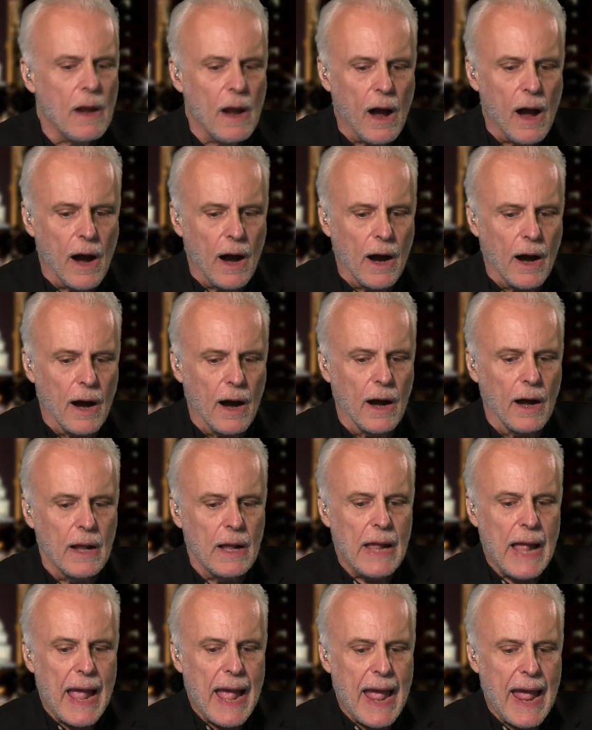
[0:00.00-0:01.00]
Uh,
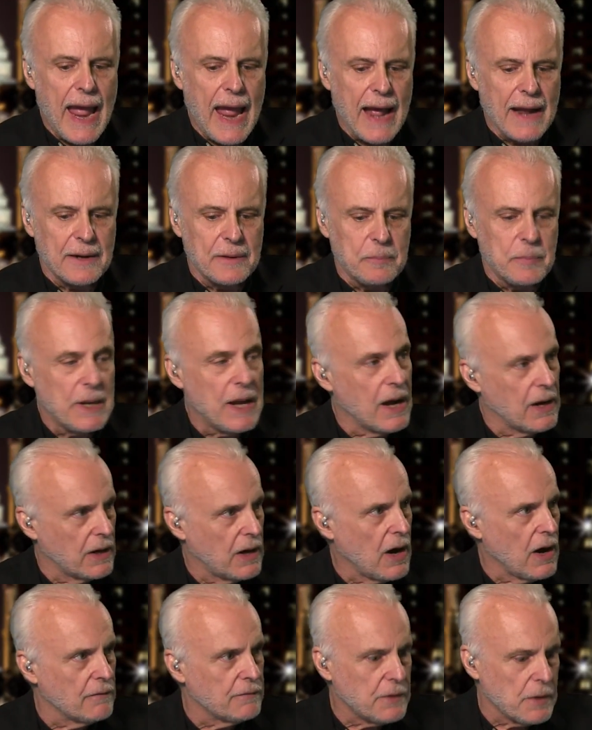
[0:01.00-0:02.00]
and be
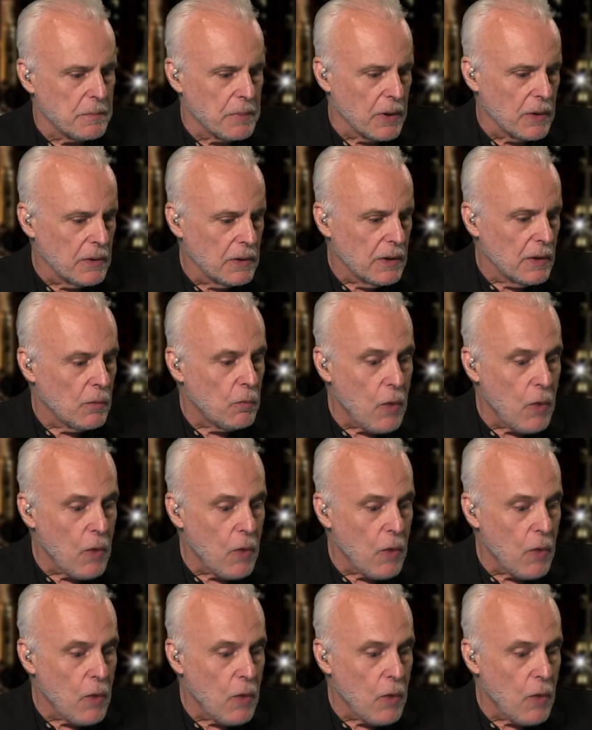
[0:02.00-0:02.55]
uncomfortable.